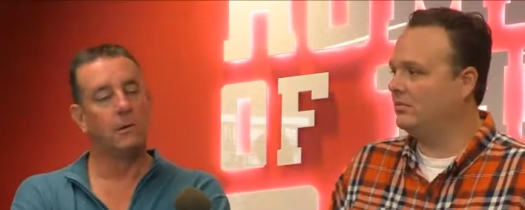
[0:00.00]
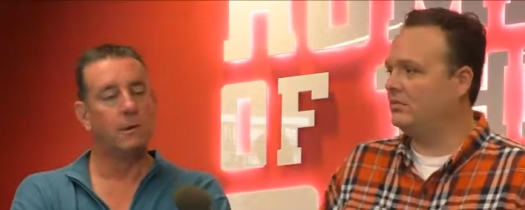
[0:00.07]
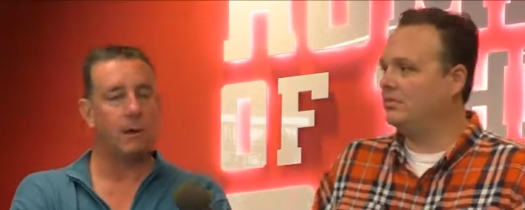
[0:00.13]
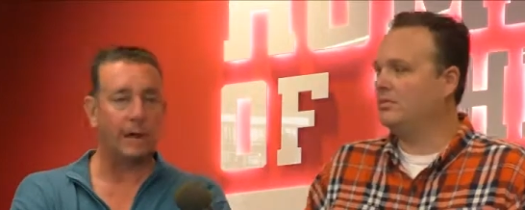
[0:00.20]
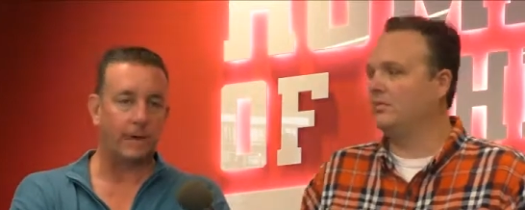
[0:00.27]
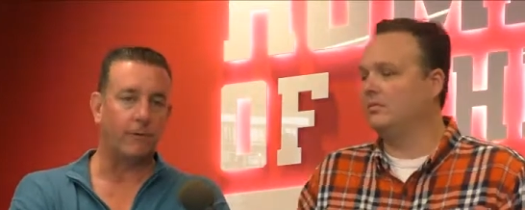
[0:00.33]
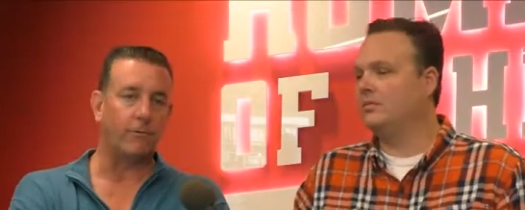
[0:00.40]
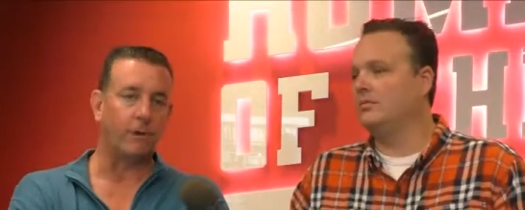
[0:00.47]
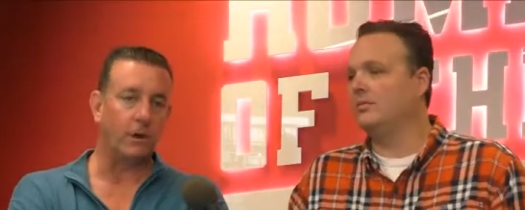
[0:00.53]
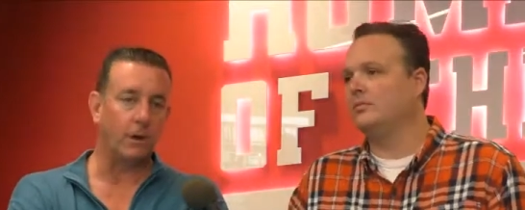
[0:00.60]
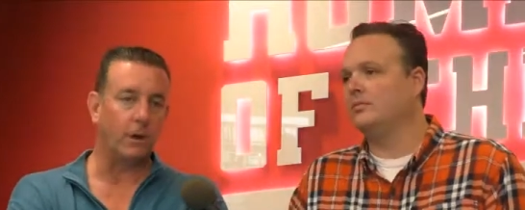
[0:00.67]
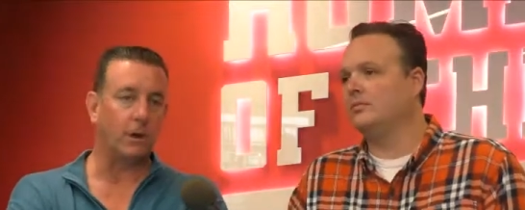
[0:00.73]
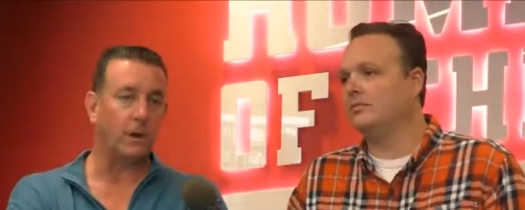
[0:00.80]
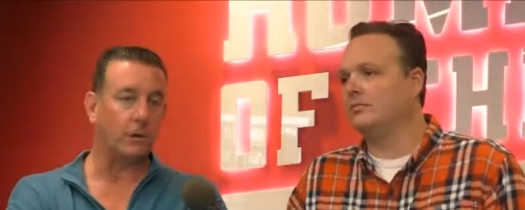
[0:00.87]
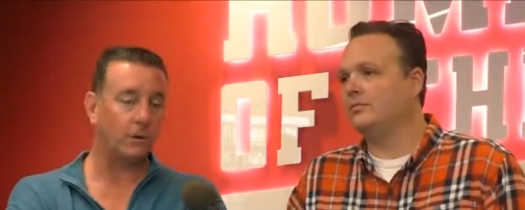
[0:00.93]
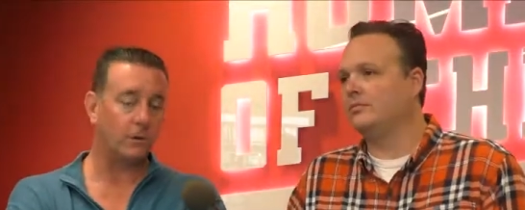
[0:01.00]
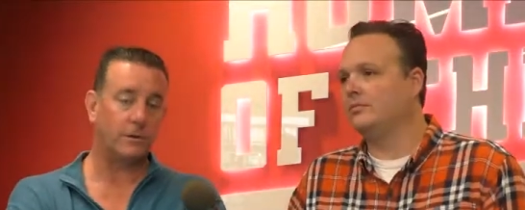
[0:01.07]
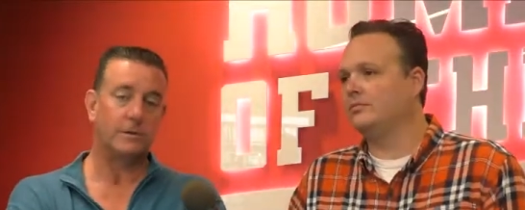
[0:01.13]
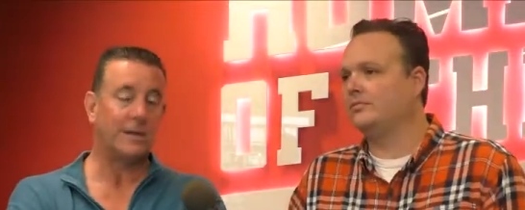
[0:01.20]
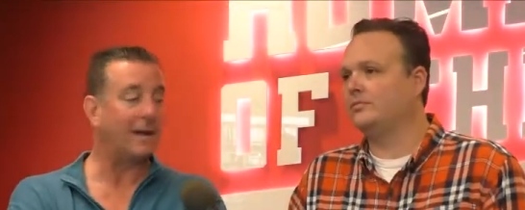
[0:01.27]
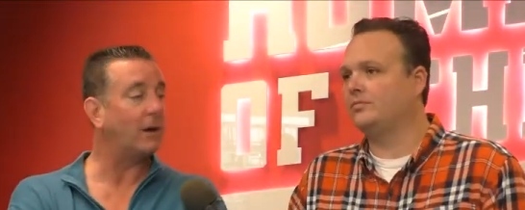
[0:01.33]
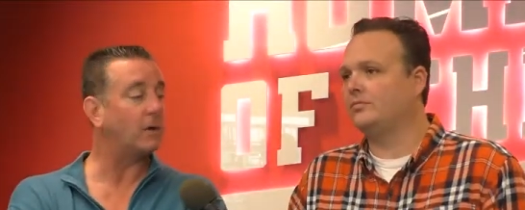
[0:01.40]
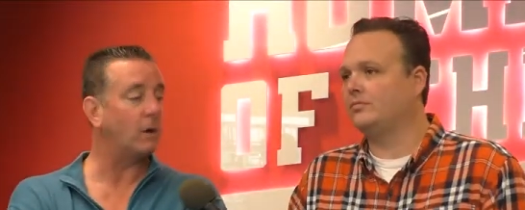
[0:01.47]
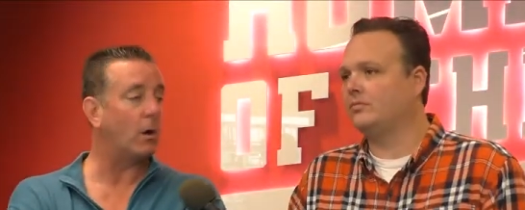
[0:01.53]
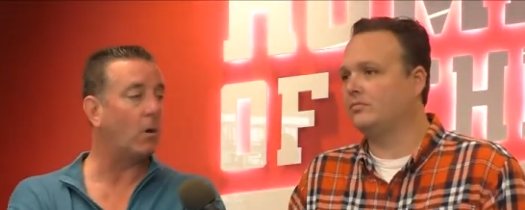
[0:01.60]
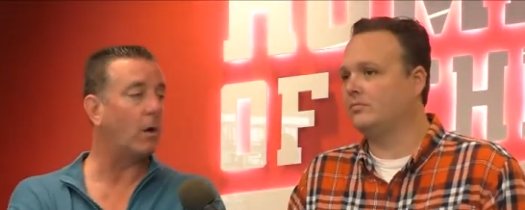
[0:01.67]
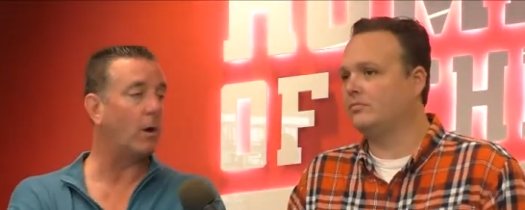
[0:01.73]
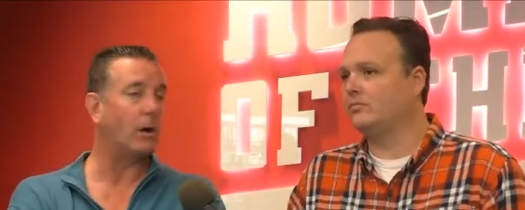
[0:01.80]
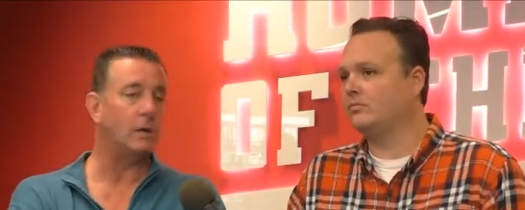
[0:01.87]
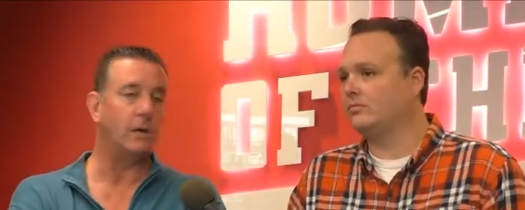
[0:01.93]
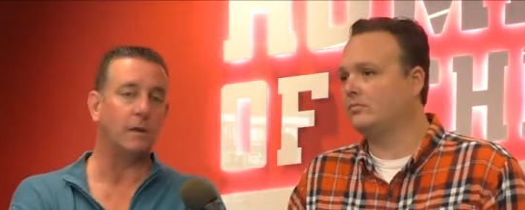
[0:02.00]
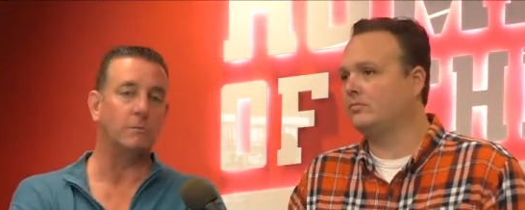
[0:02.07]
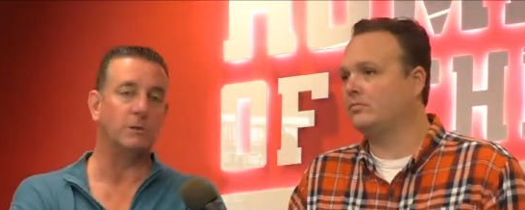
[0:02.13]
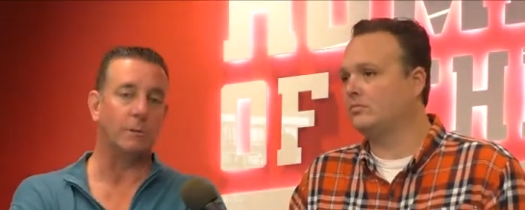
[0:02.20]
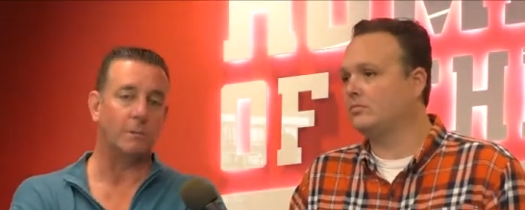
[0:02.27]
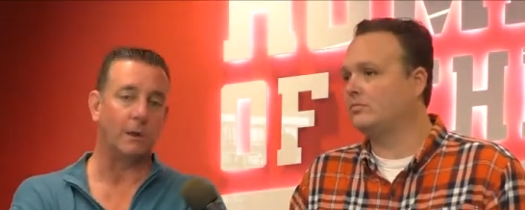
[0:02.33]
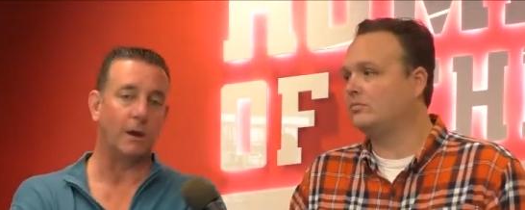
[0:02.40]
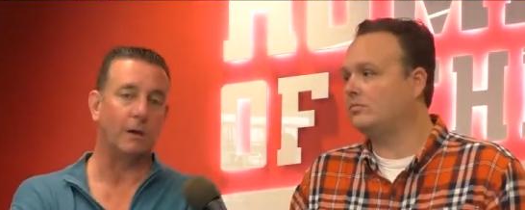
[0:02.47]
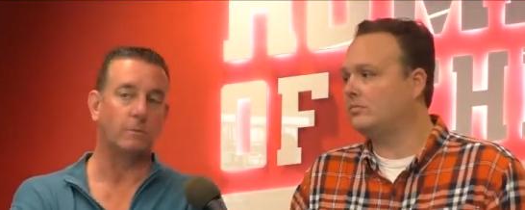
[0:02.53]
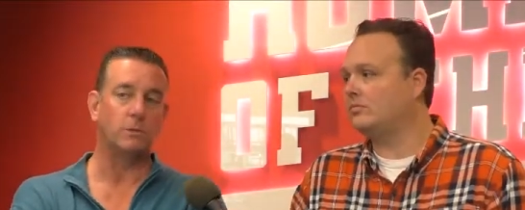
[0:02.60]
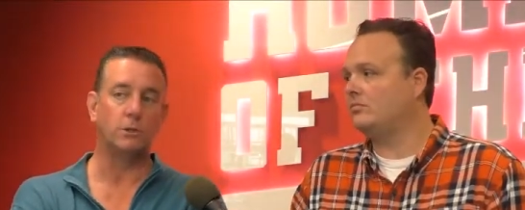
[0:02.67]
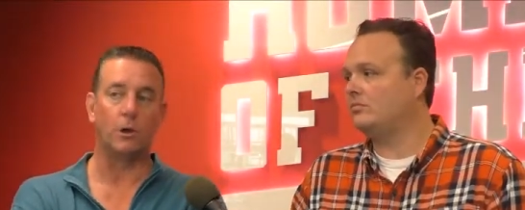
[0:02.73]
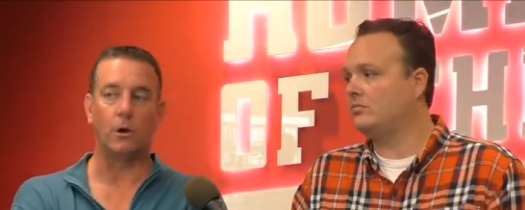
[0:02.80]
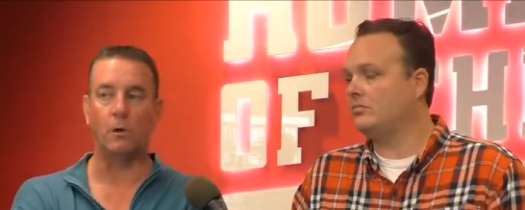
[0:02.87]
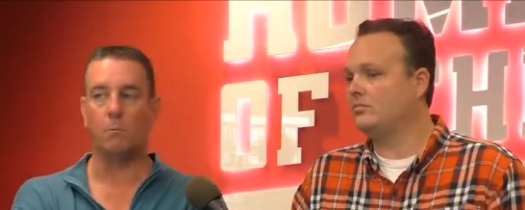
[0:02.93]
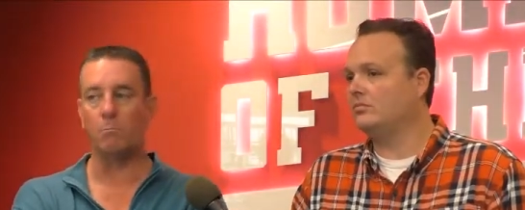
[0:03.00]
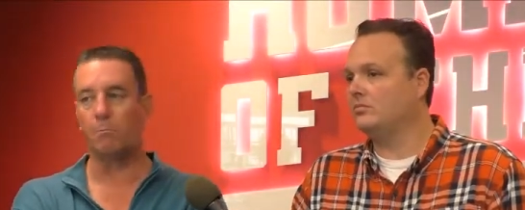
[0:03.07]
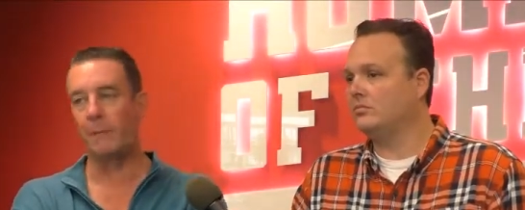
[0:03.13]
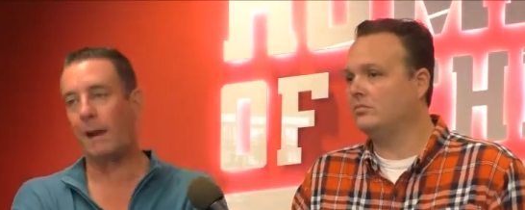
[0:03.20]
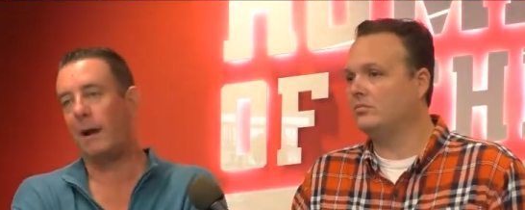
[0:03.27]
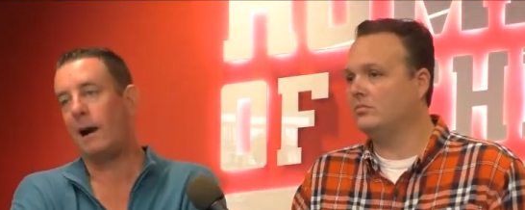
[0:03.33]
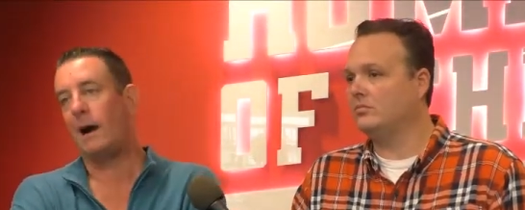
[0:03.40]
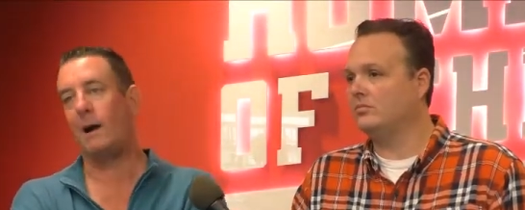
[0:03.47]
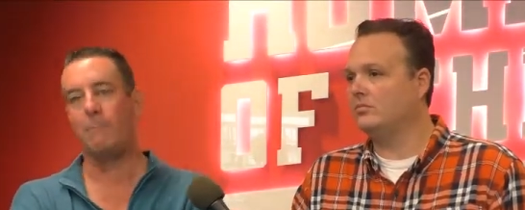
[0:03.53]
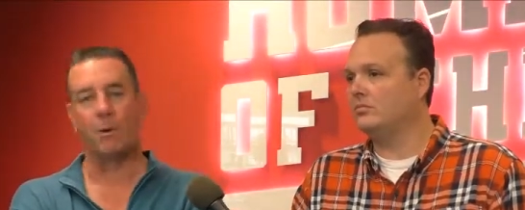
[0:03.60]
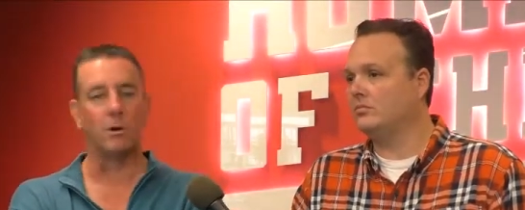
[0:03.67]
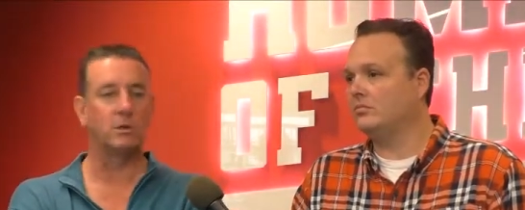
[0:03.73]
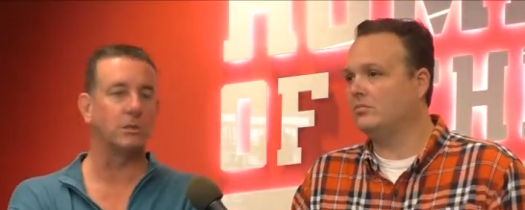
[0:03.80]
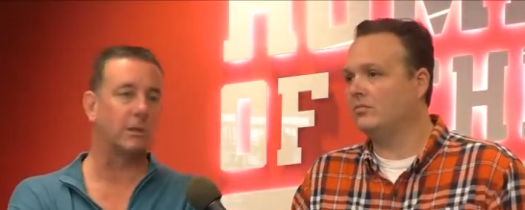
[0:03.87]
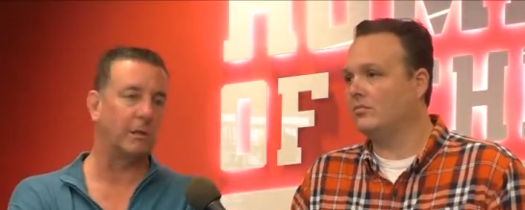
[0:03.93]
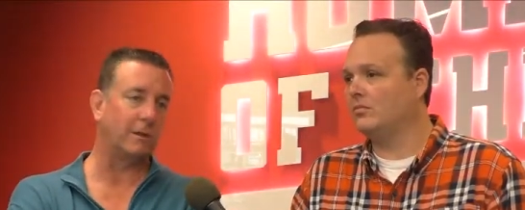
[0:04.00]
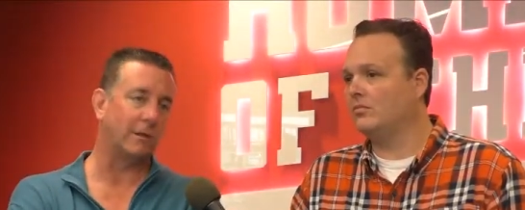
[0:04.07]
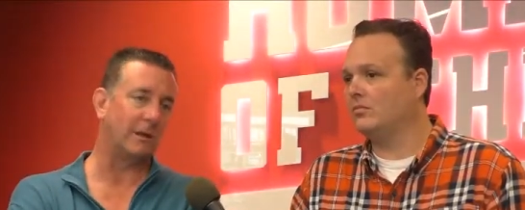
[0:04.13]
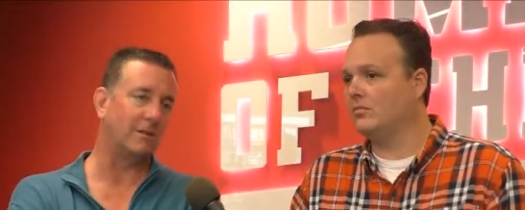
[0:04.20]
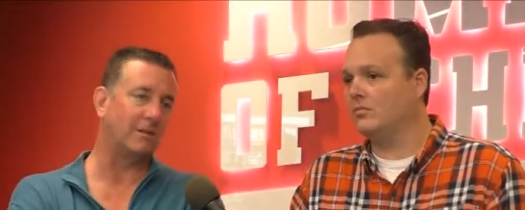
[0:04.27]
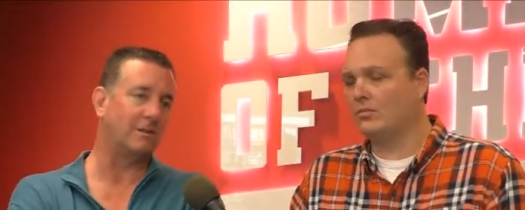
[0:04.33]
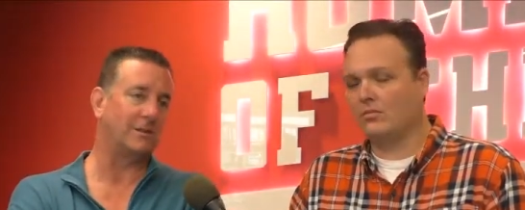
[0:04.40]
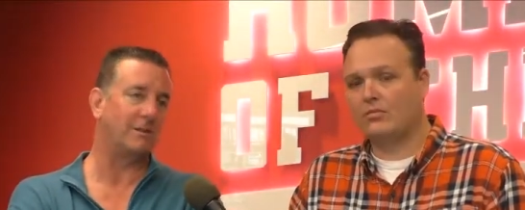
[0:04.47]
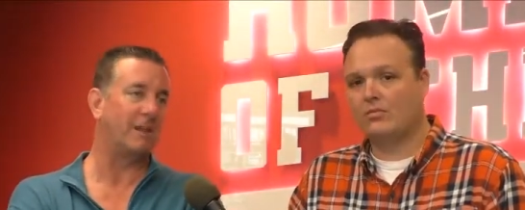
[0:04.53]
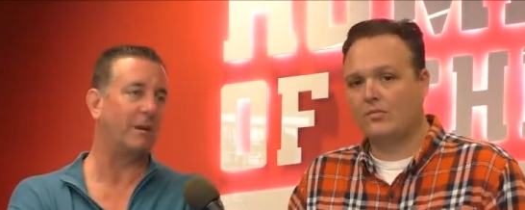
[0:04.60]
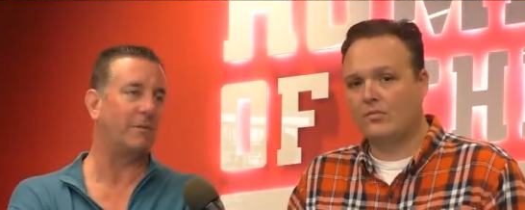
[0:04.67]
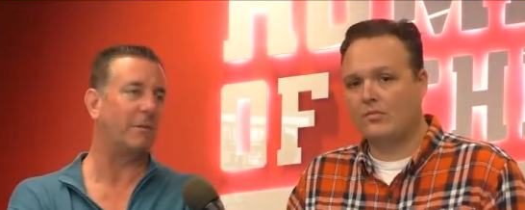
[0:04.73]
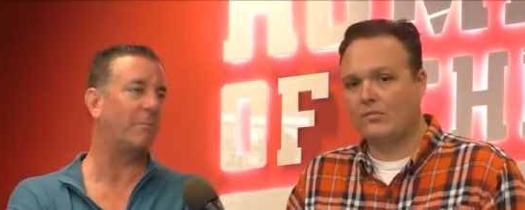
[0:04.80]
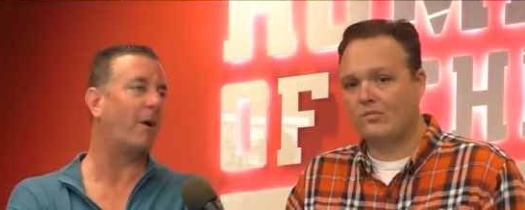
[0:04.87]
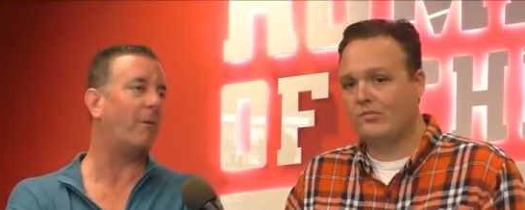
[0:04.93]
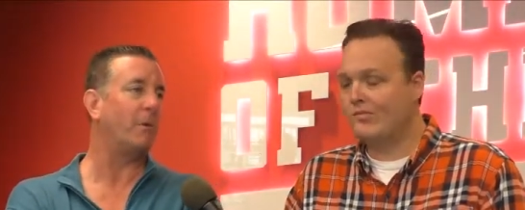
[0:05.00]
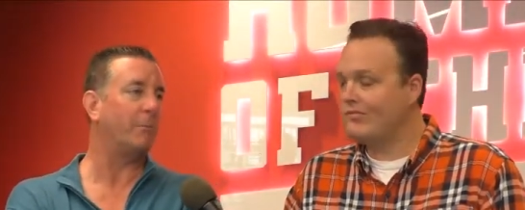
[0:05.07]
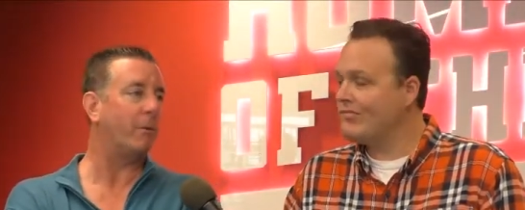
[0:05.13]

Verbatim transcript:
Speaker 1: that can really uh, take a toll on a team sometimes. So, now, I personally think that they, they probably